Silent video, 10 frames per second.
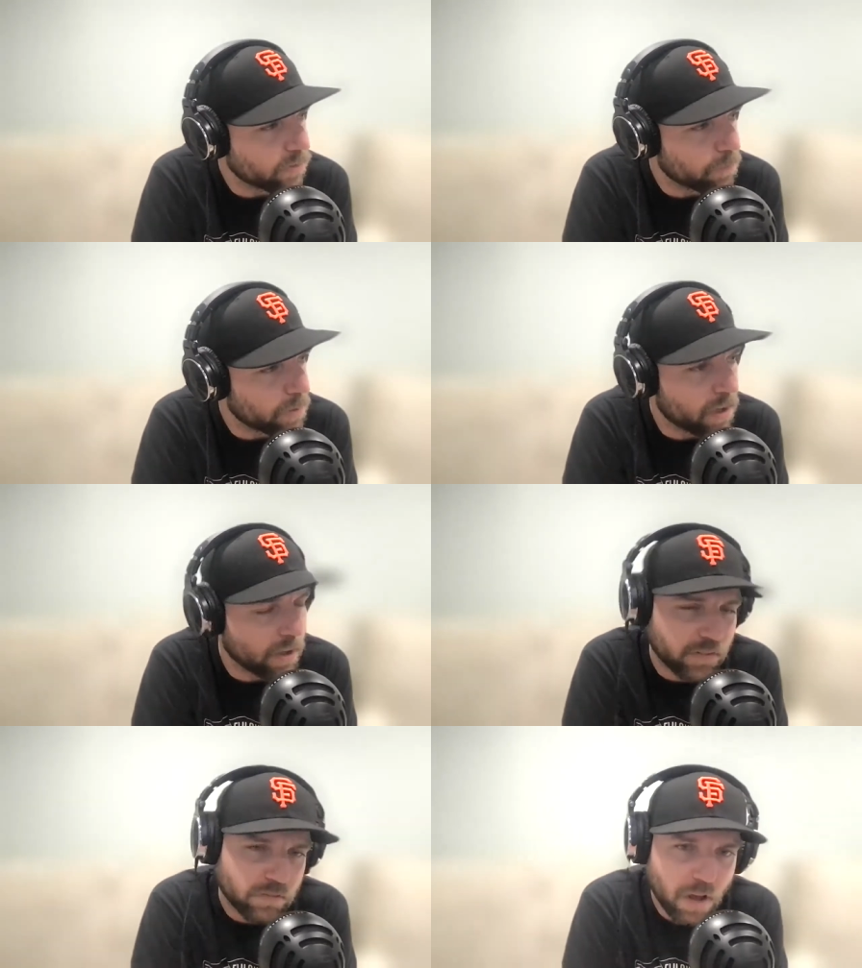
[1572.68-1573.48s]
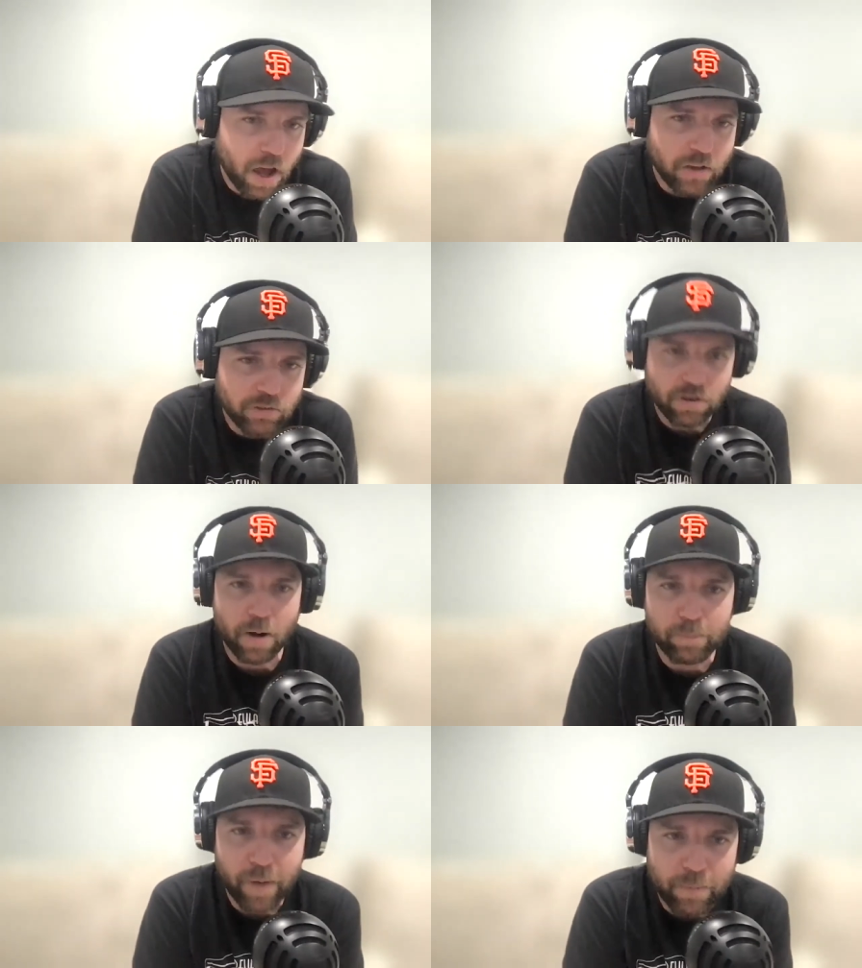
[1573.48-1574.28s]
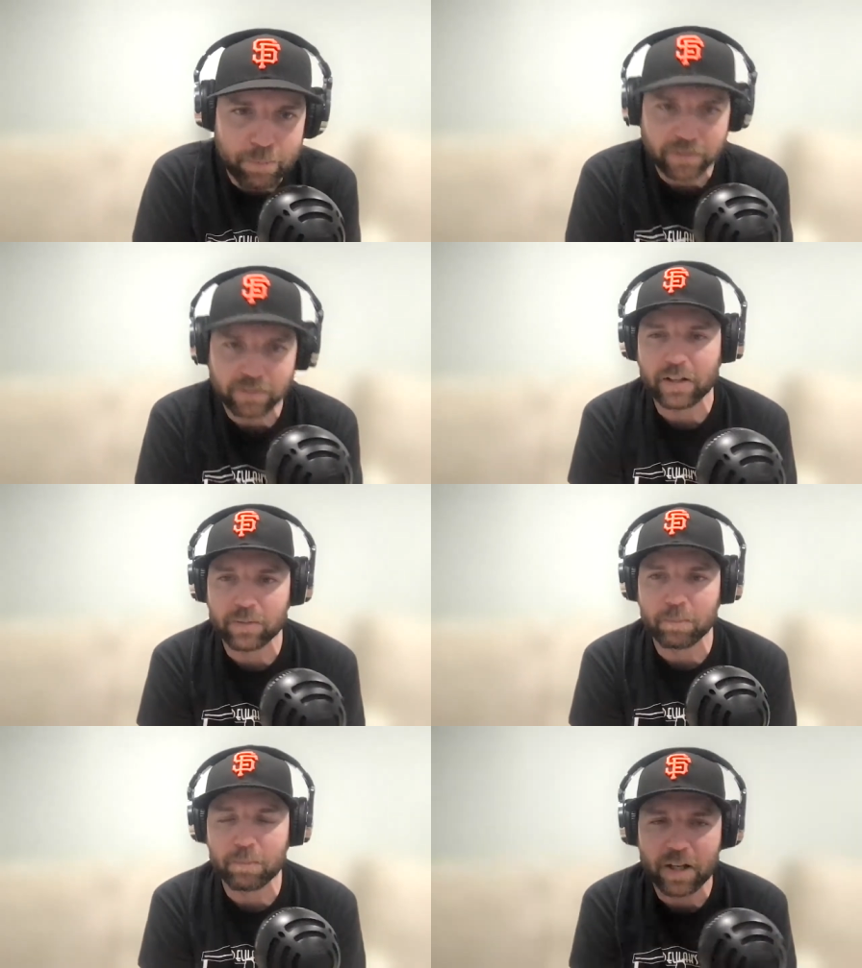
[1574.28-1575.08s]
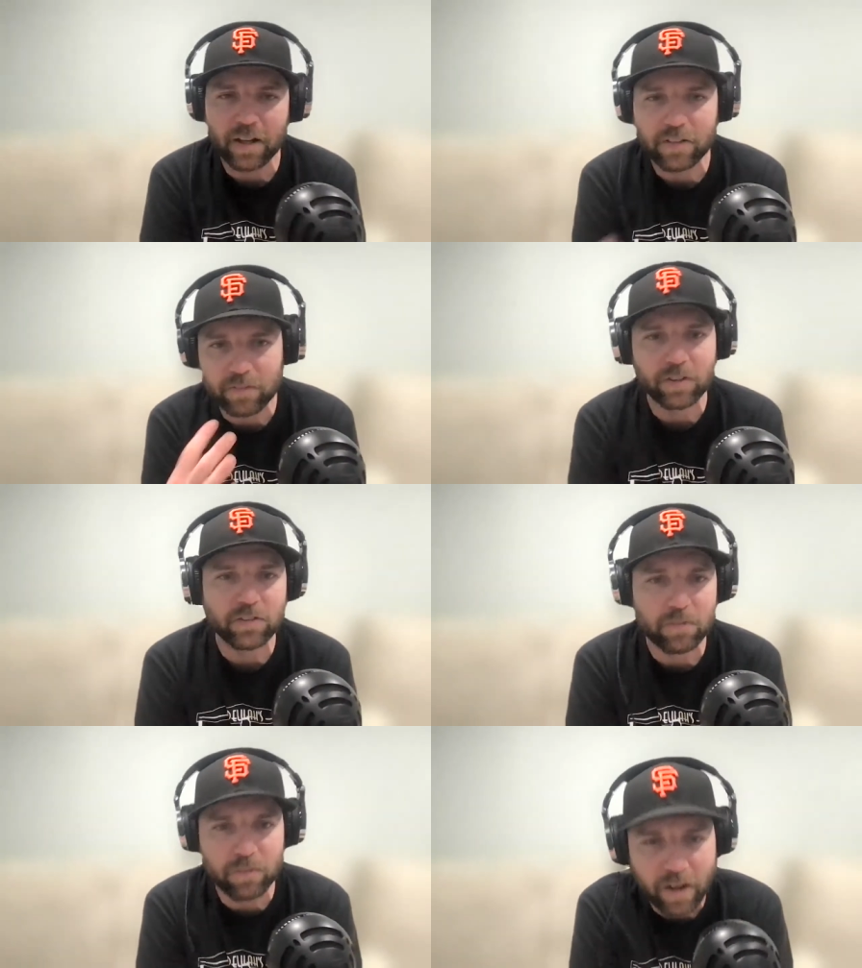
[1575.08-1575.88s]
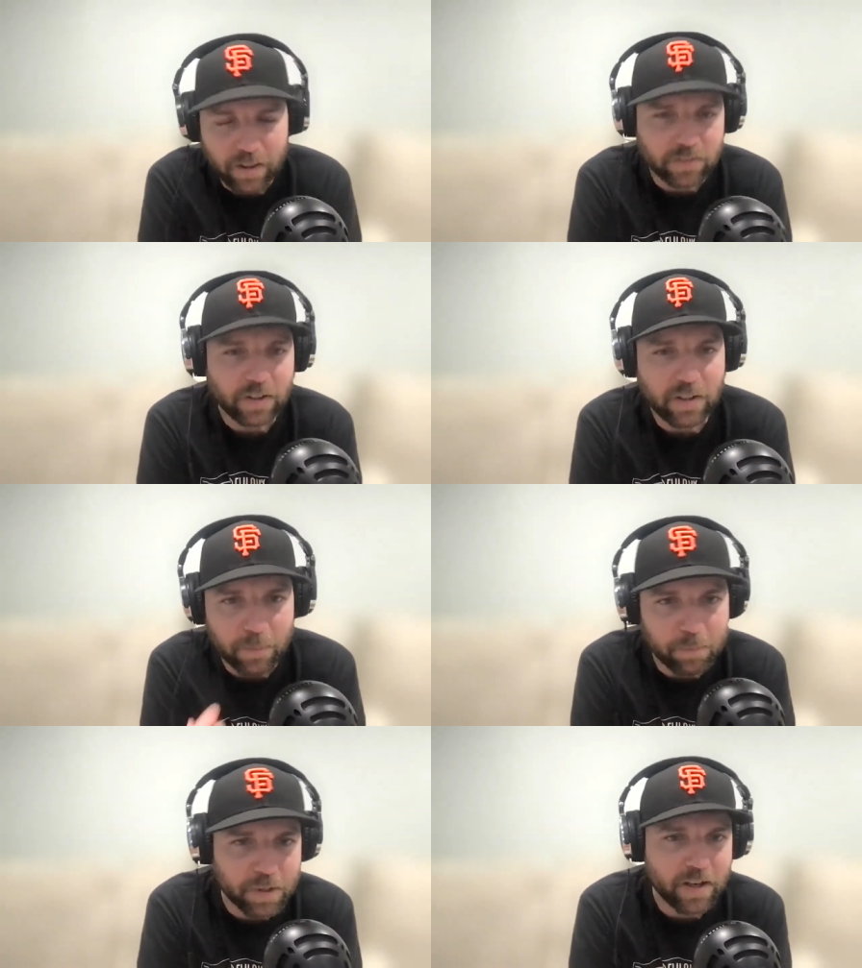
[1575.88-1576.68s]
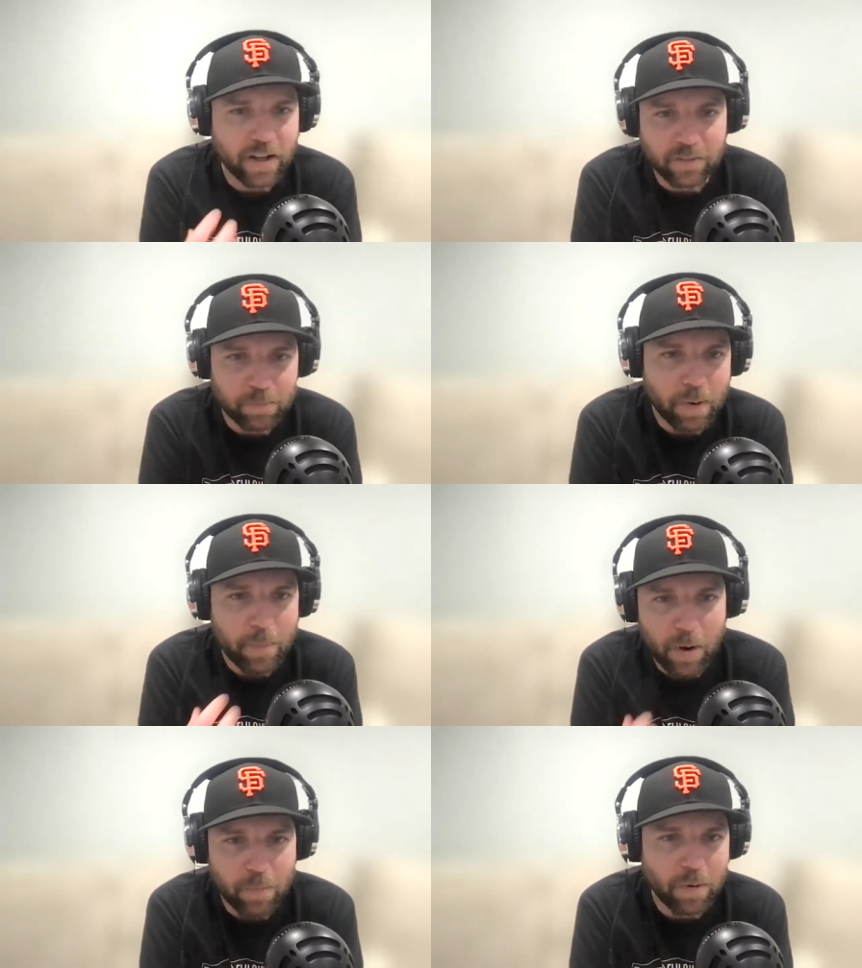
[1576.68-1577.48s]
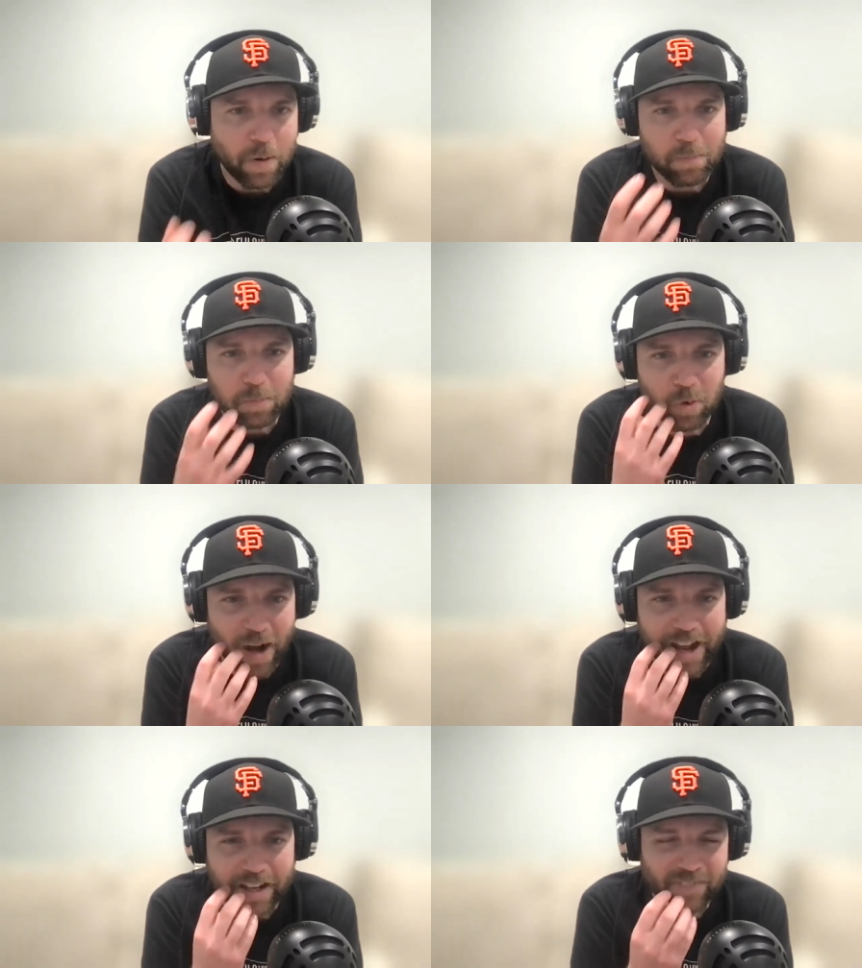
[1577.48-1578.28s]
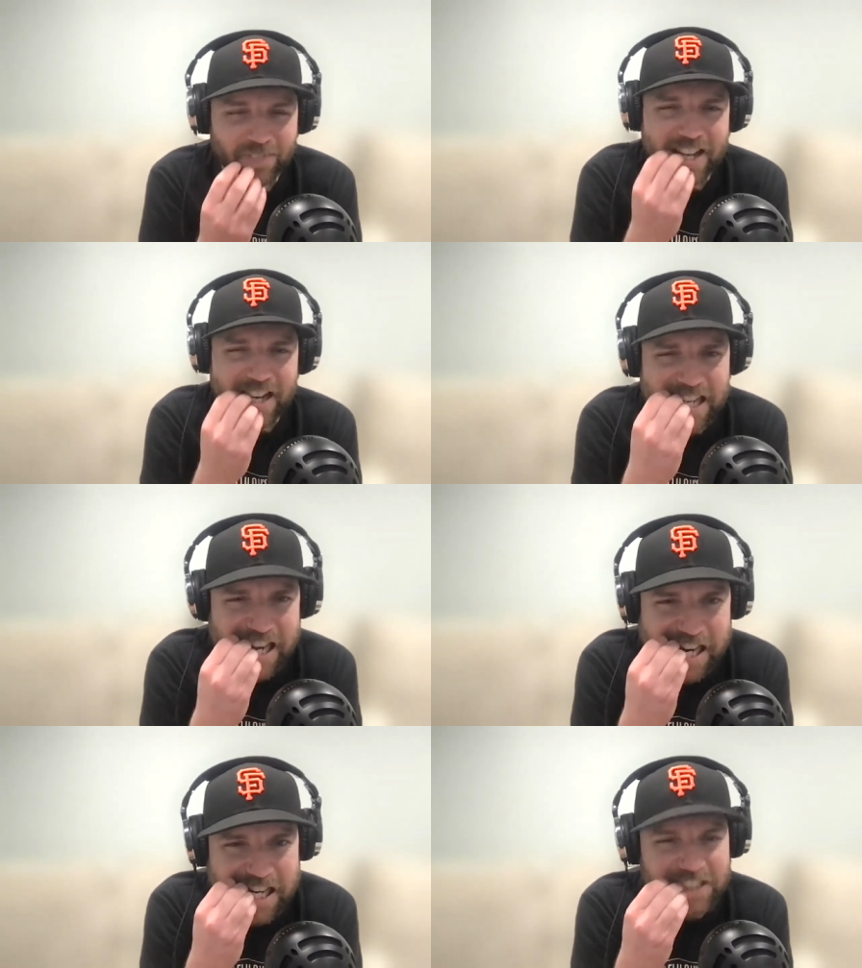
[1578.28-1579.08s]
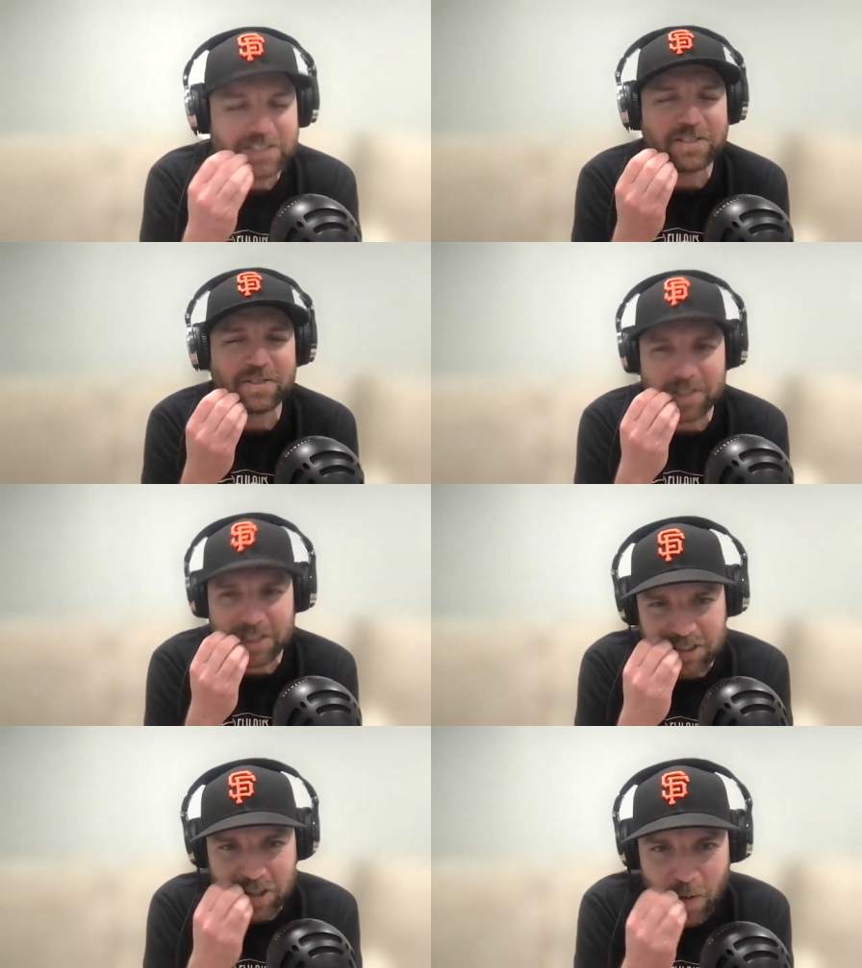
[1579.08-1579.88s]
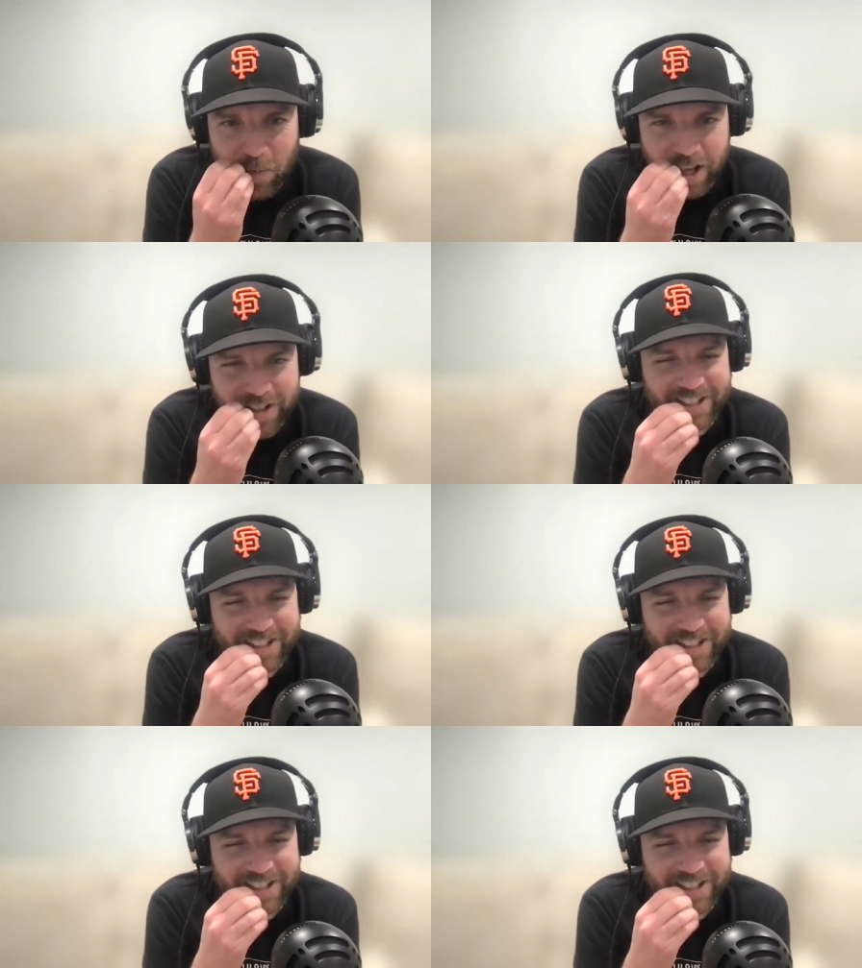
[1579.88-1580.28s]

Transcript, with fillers: some peanuts? Yeah, sure, Pop. I'll take some peanuts. Fishy Frank is eating the peanuts. Boom, boom, boom. Crack. Ah, dude.